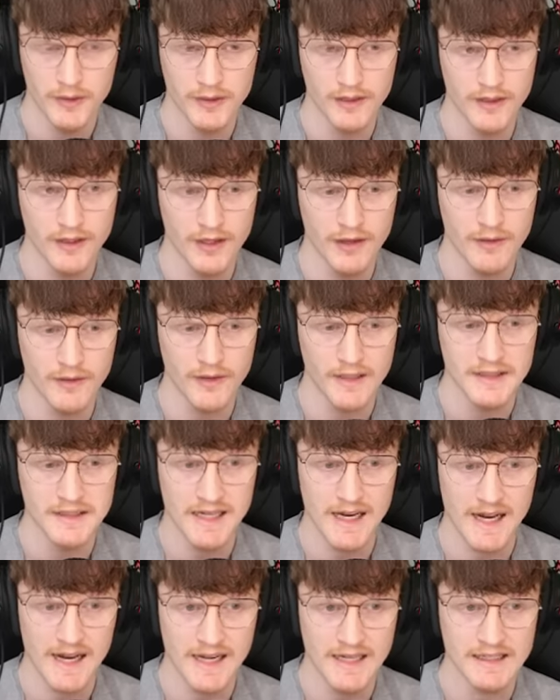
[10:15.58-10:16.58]
But you know, his
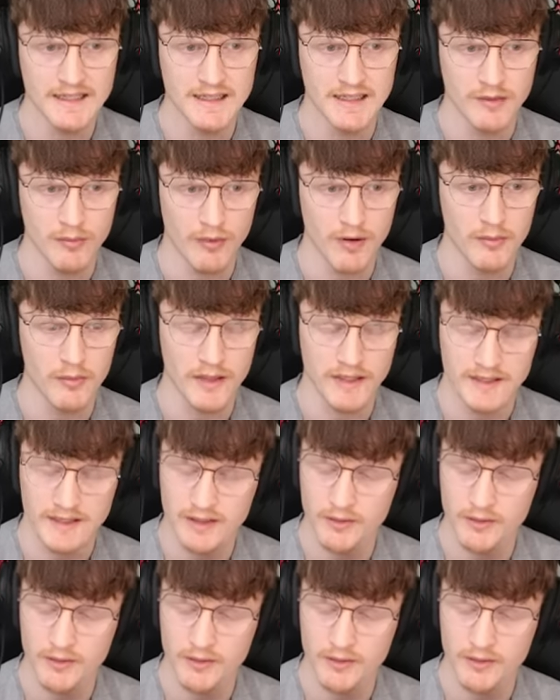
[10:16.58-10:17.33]
hat's in the right place.